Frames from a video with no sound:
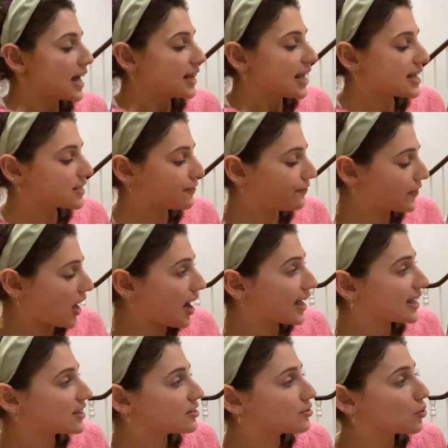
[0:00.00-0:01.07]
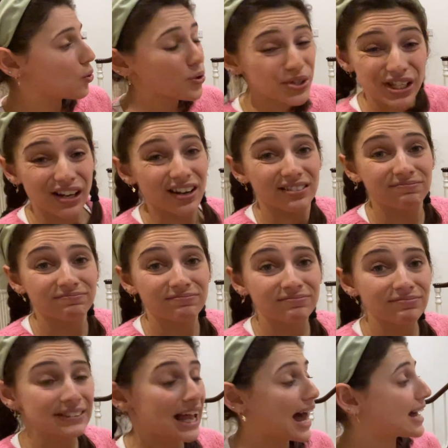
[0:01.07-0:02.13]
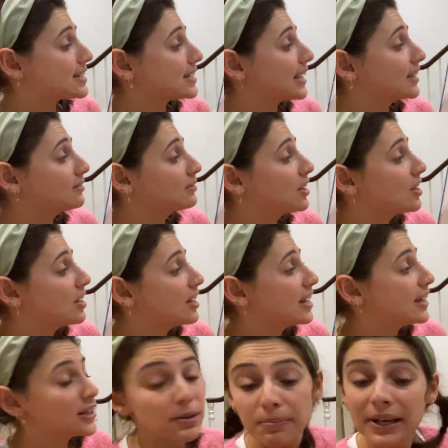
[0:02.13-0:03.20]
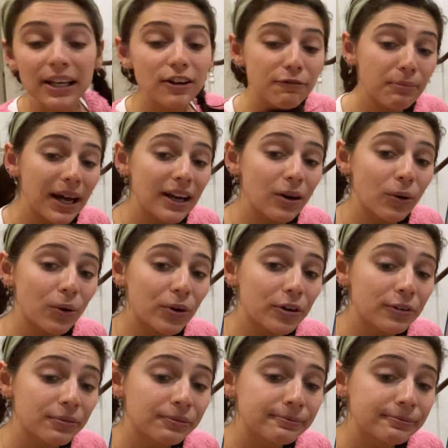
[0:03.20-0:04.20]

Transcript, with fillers: There's a flying saucer landing in the middle of my lawn.